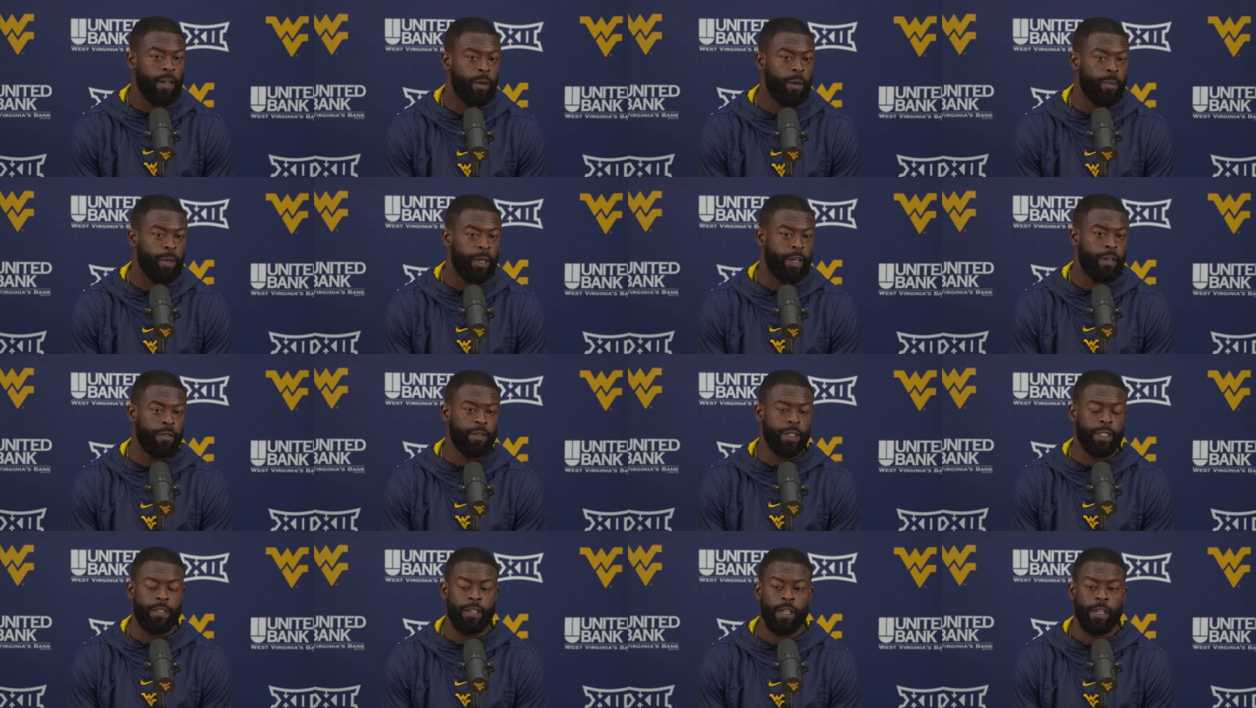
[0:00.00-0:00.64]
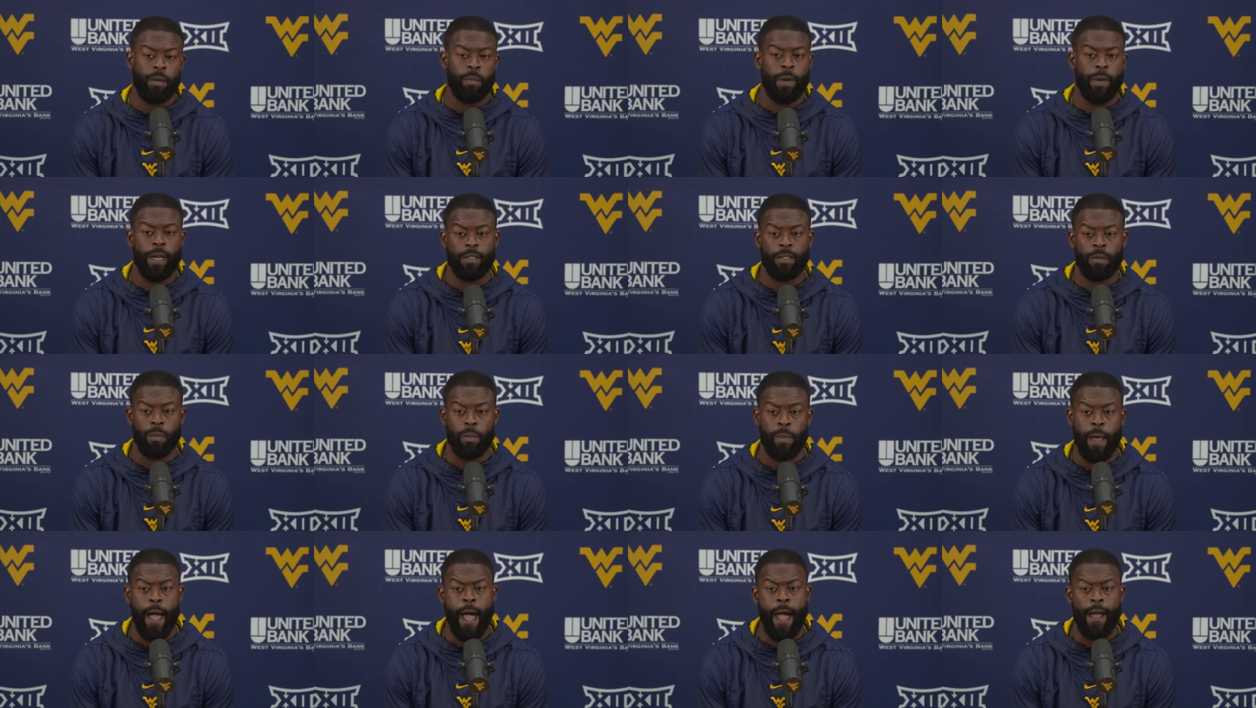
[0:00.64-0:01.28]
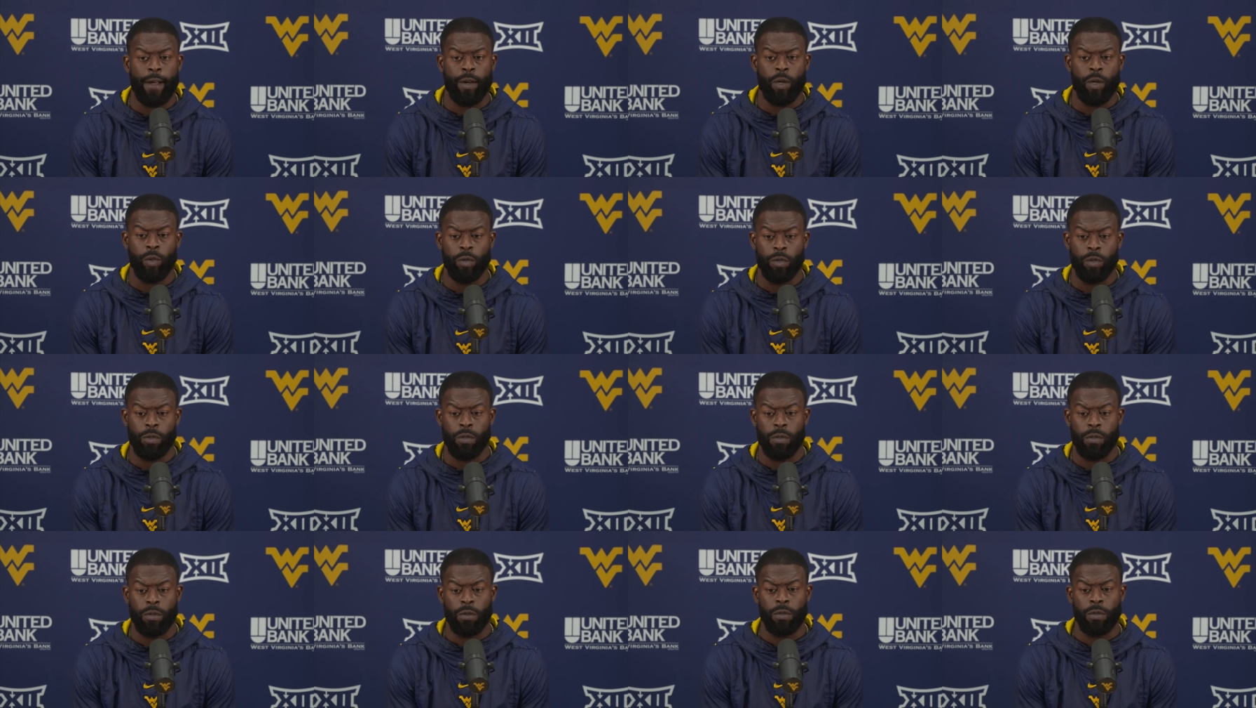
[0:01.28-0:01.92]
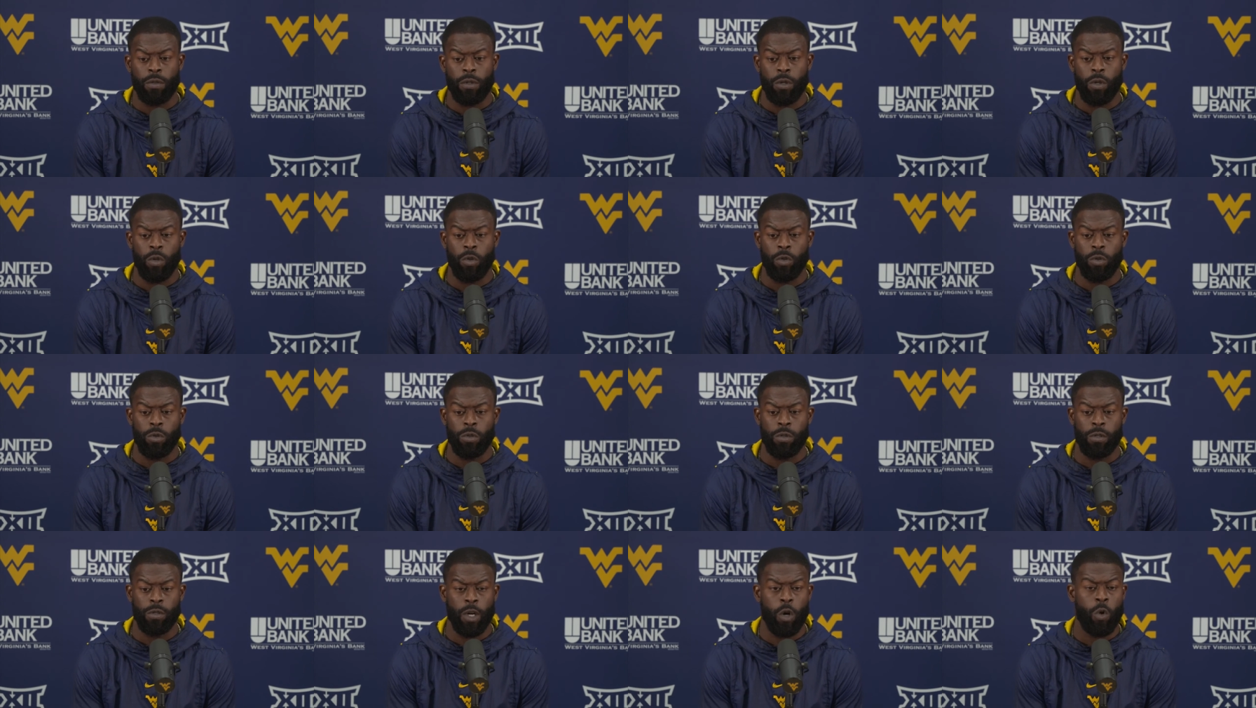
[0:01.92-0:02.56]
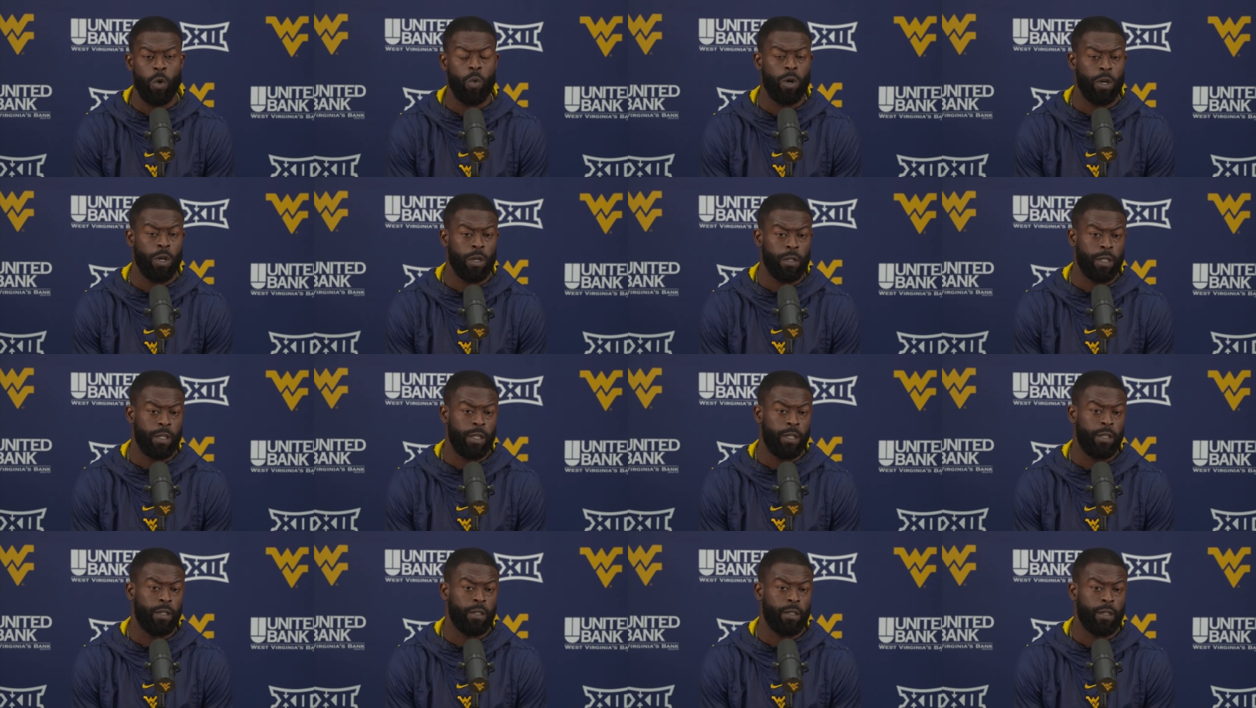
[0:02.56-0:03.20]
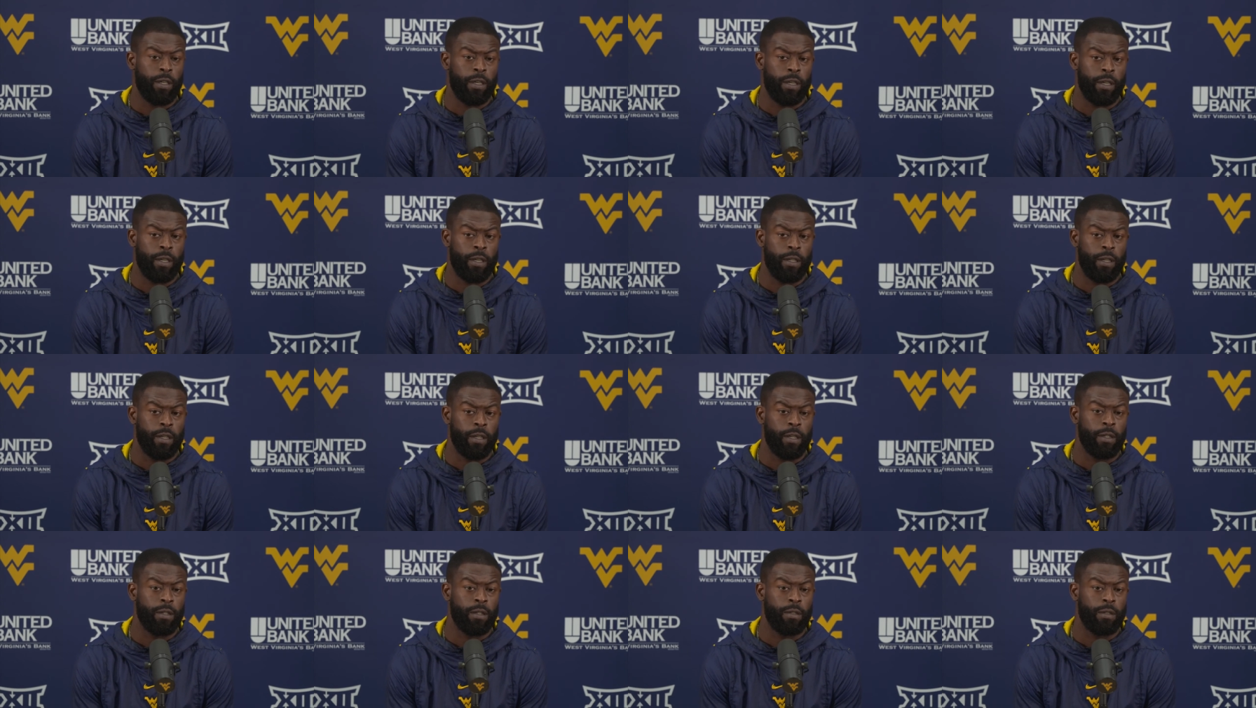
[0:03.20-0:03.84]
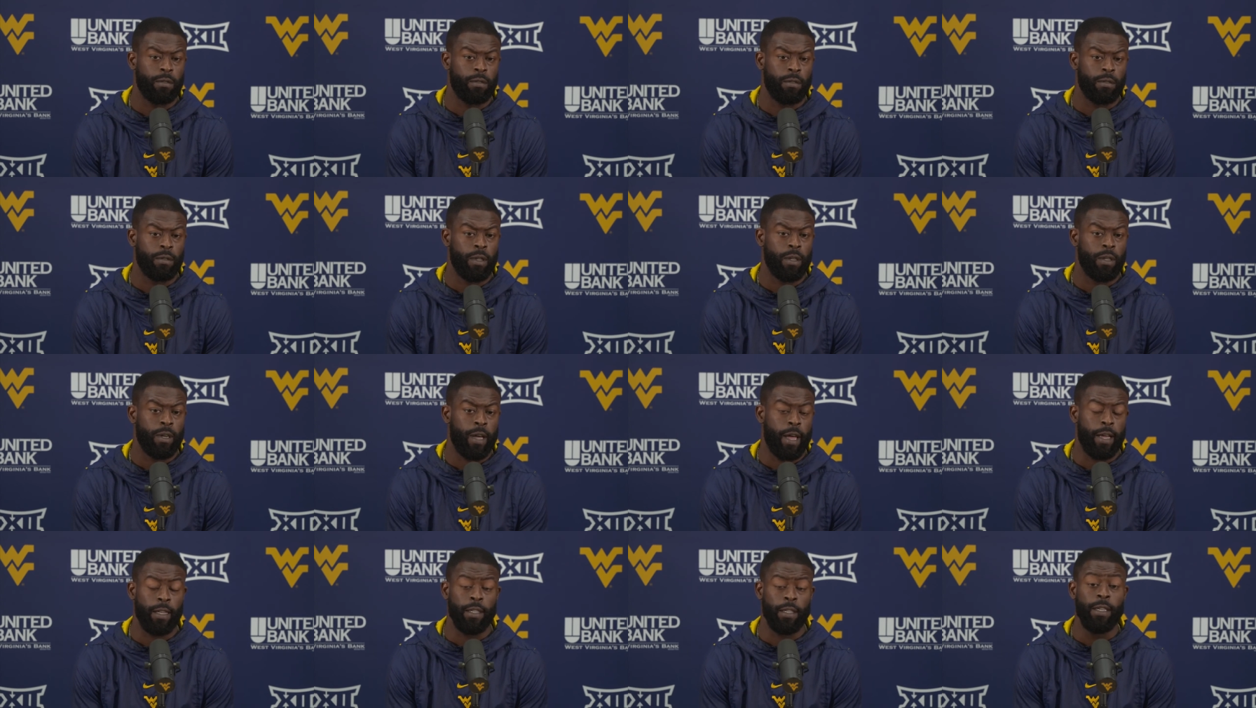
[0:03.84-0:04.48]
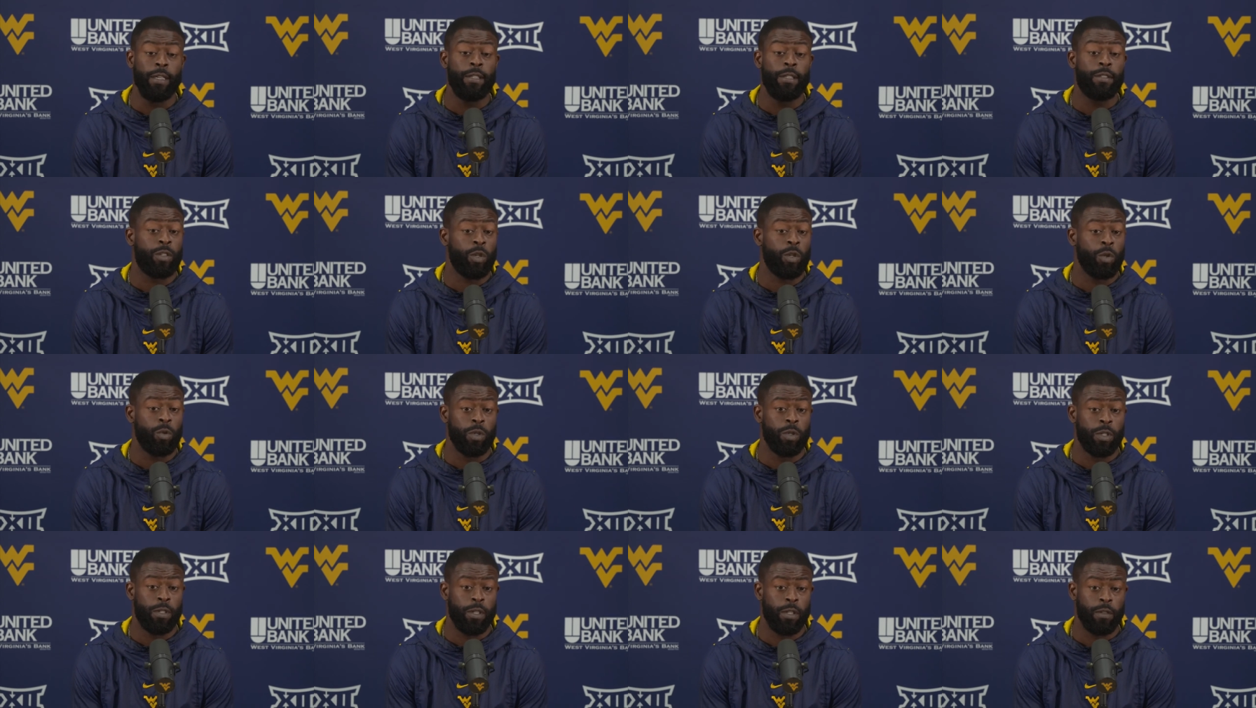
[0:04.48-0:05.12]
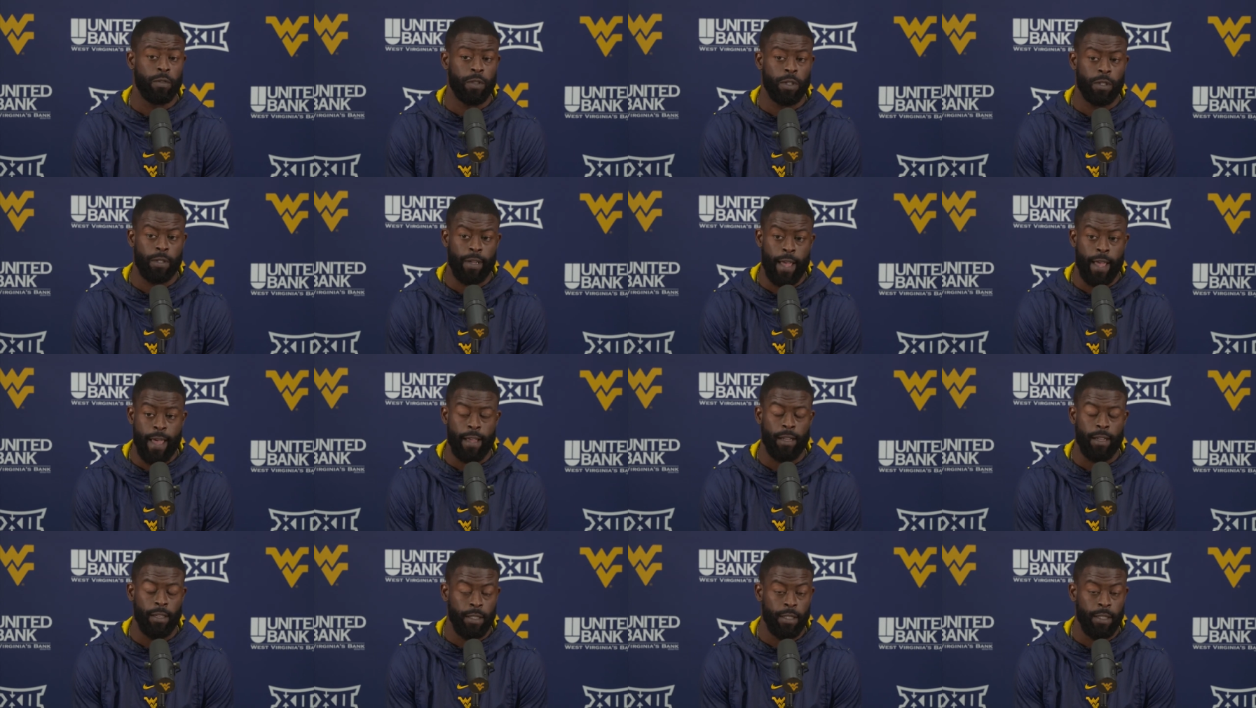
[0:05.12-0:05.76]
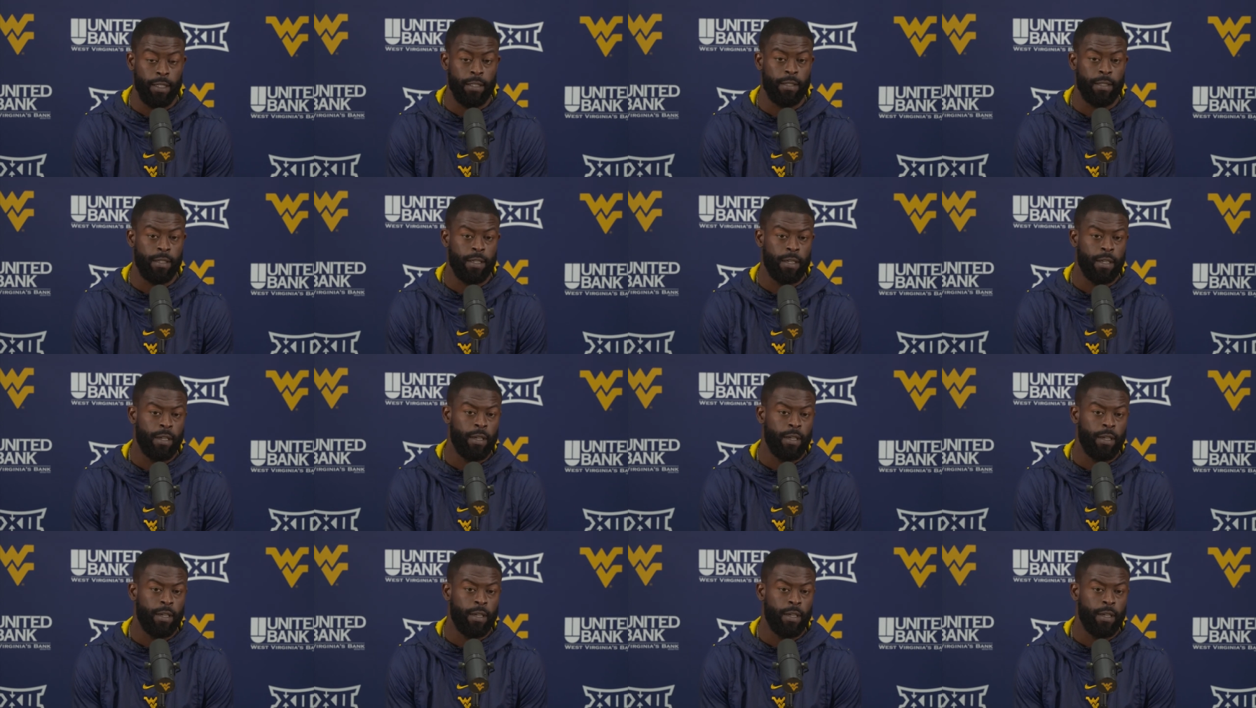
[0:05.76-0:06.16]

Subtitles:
I mean, every team has a back who's noteworthy and at least two receivers, at least.